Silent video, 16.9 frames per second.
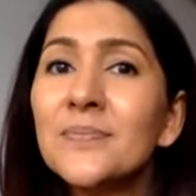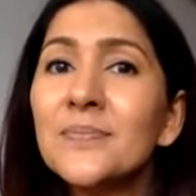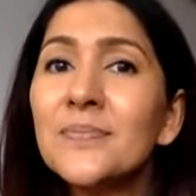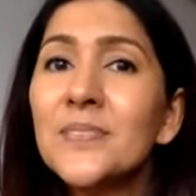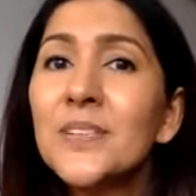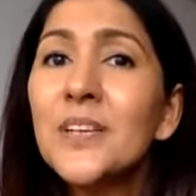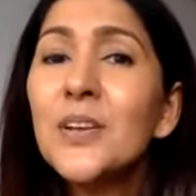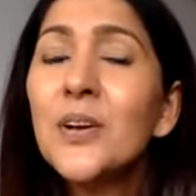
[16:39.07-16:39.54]

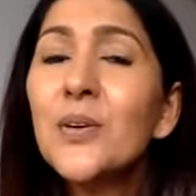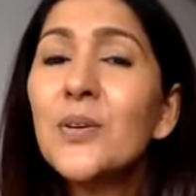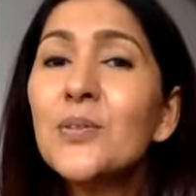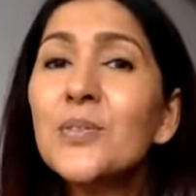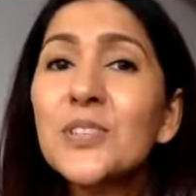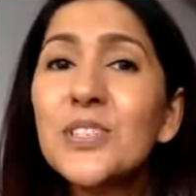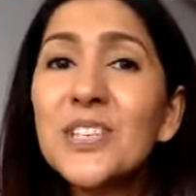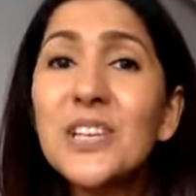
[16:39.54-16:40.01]
you
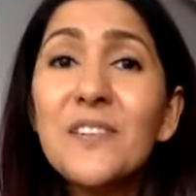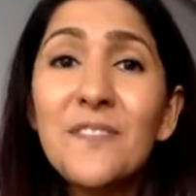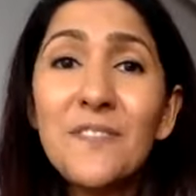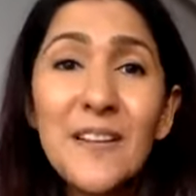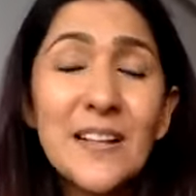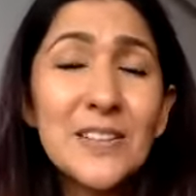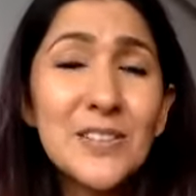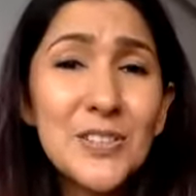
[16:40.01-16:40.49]
know, she
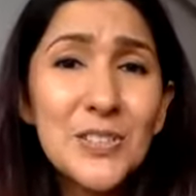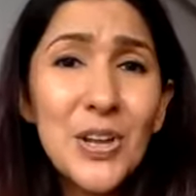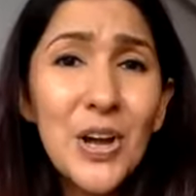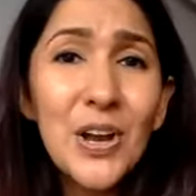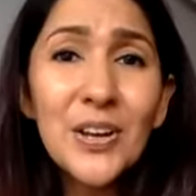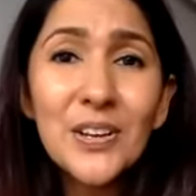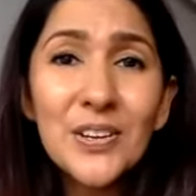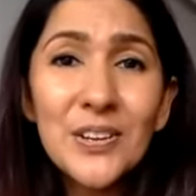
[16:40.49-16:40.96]
felt
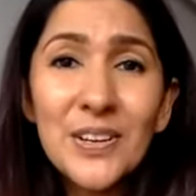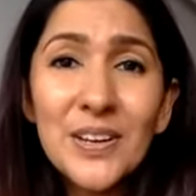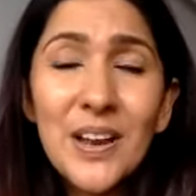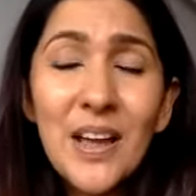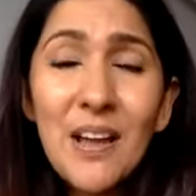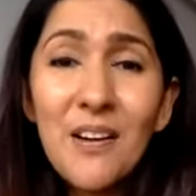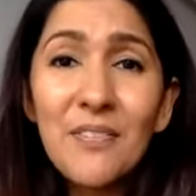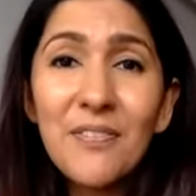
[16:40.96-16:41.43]
not good
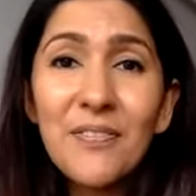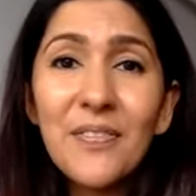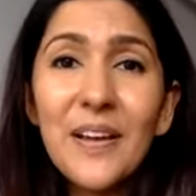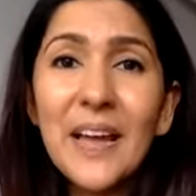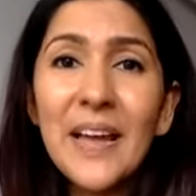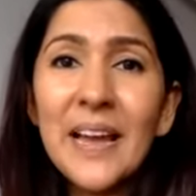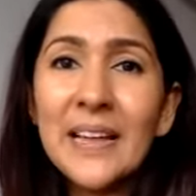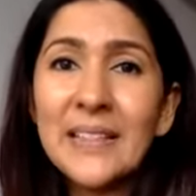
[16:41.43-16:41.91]
enough.
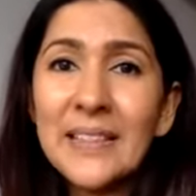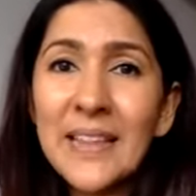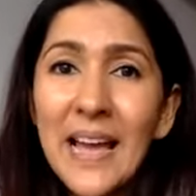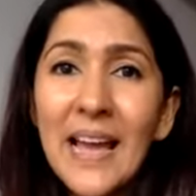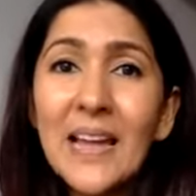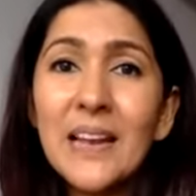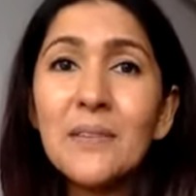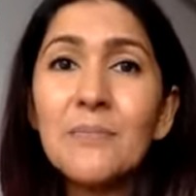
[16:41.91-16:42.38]
And
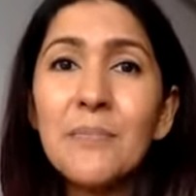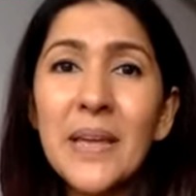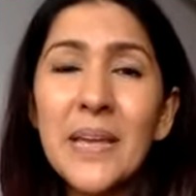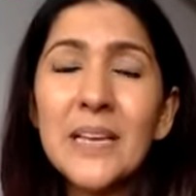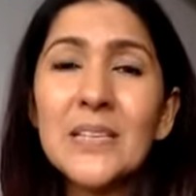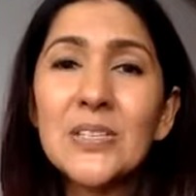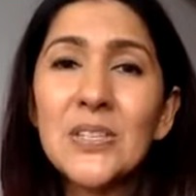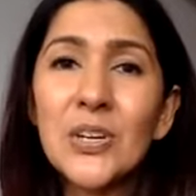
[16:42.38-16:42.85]
that
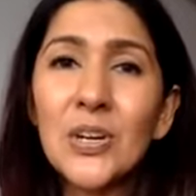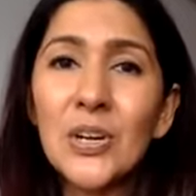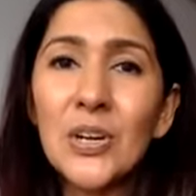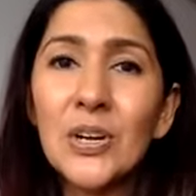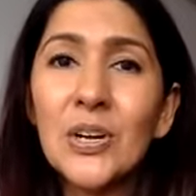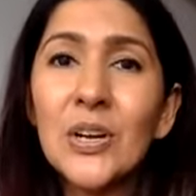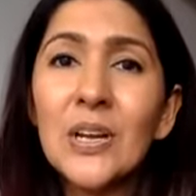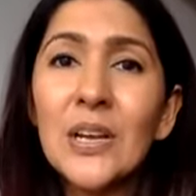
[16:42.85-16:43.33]
makes
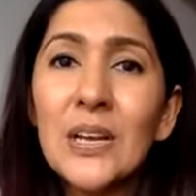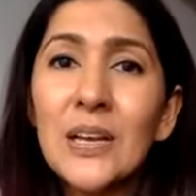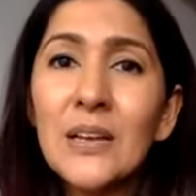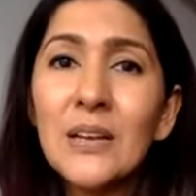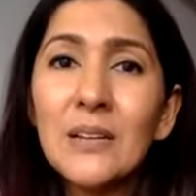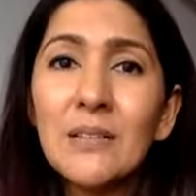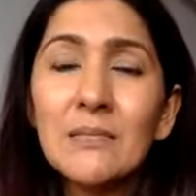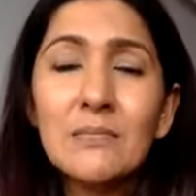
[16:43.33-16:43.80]
her
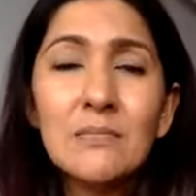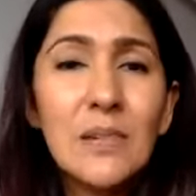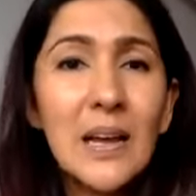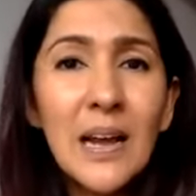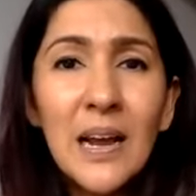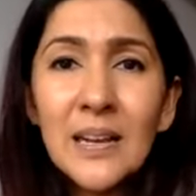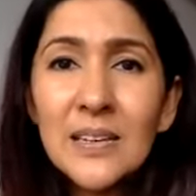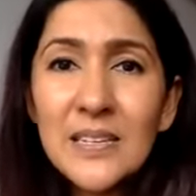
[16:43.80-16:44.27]

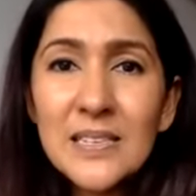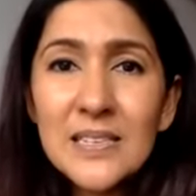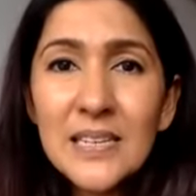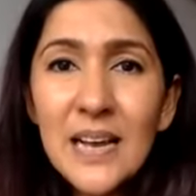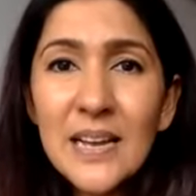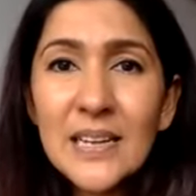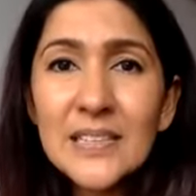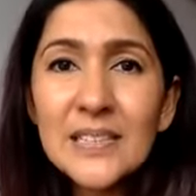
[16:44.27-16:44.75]

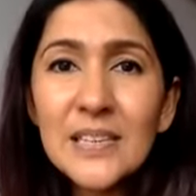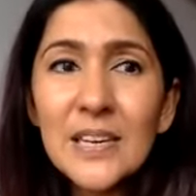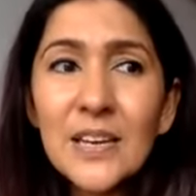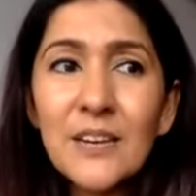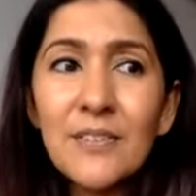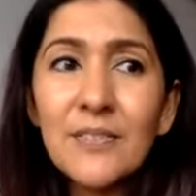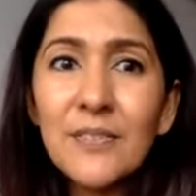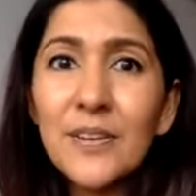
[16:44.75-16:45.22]

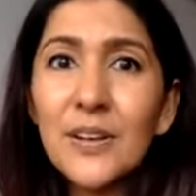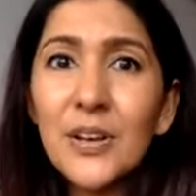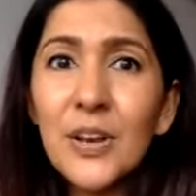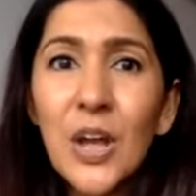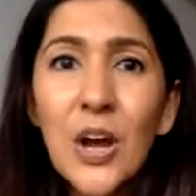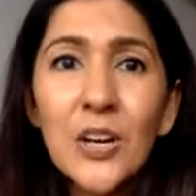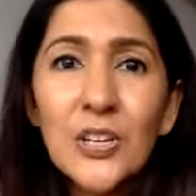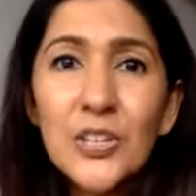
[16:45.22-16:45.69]
undecisive,
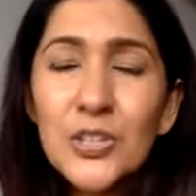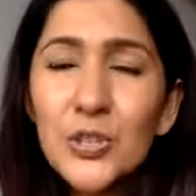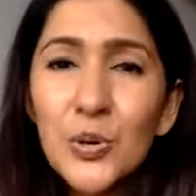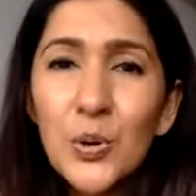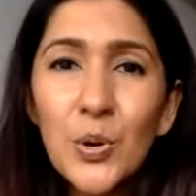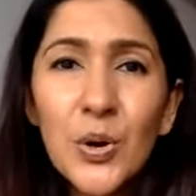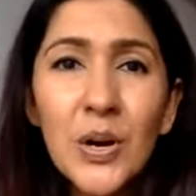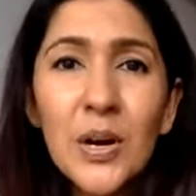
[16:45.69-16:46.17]
not
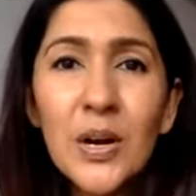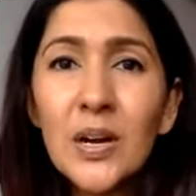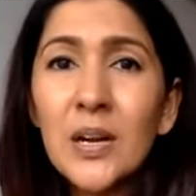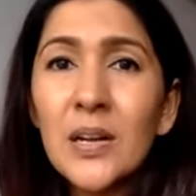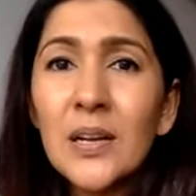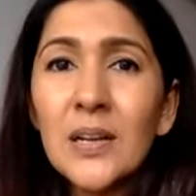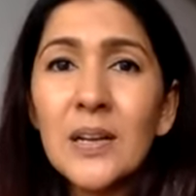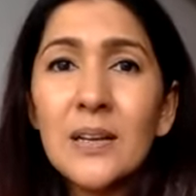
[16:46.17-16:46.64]
sure,
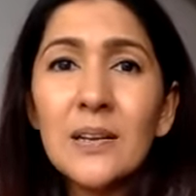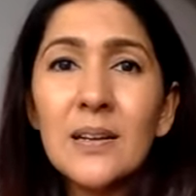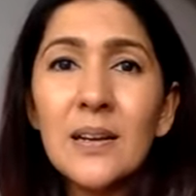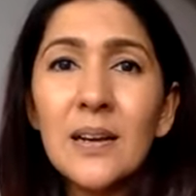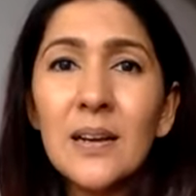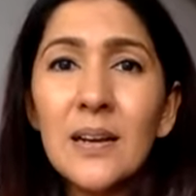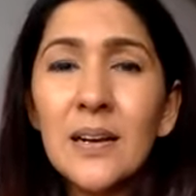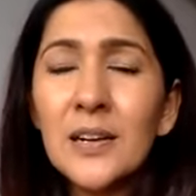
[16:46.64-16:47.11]

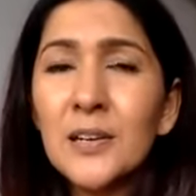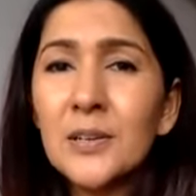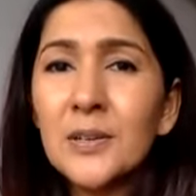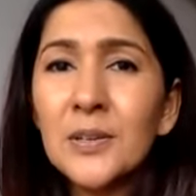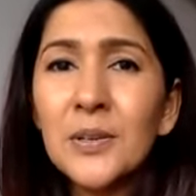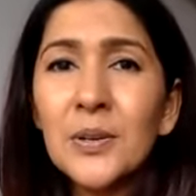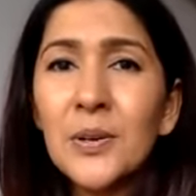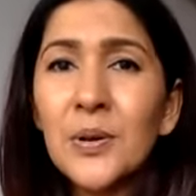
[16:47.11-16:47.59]

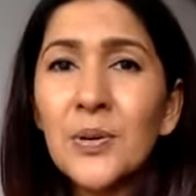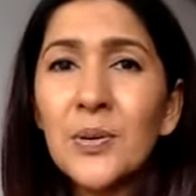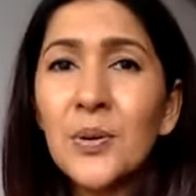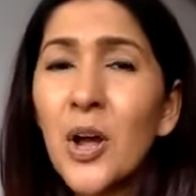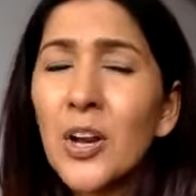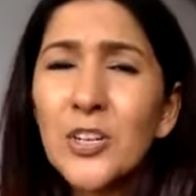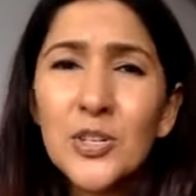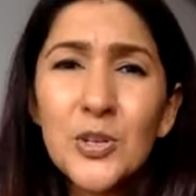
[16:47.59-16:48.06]
you know,
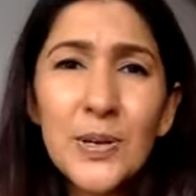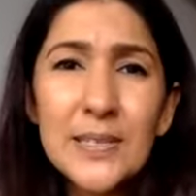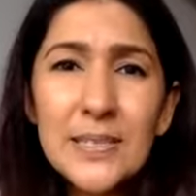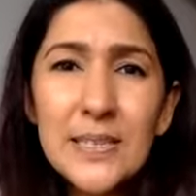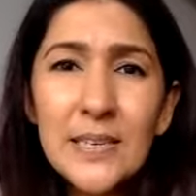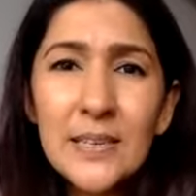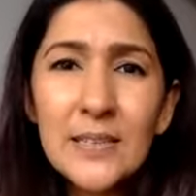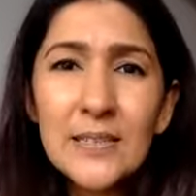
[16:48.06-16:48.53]
not
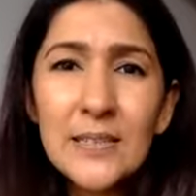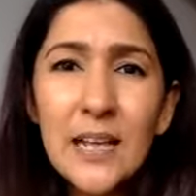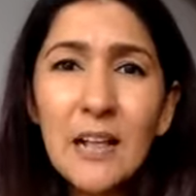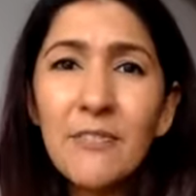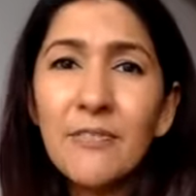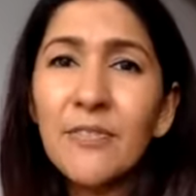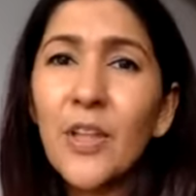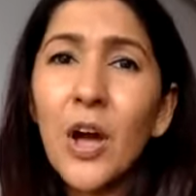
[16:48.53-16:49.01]
trusting
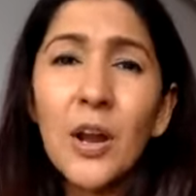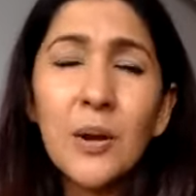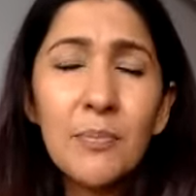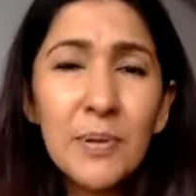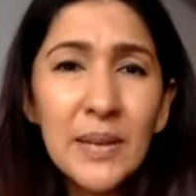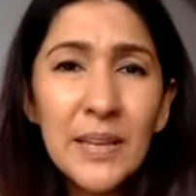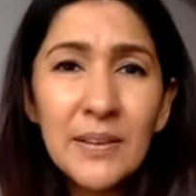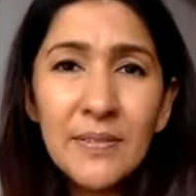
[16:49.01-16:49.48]
herself,
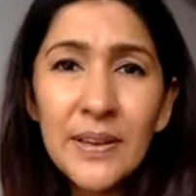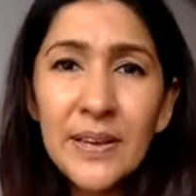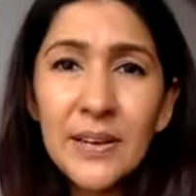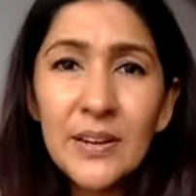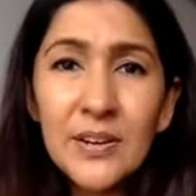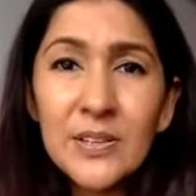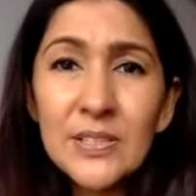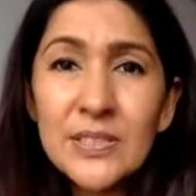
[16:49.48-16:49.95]
not believing
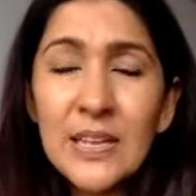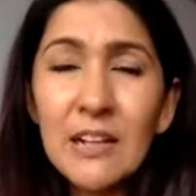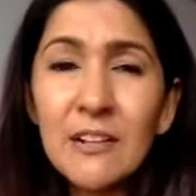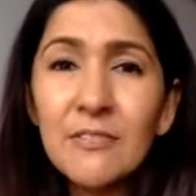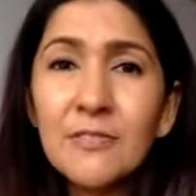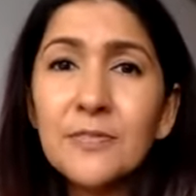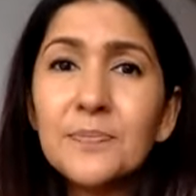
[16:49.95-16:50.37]
in herself.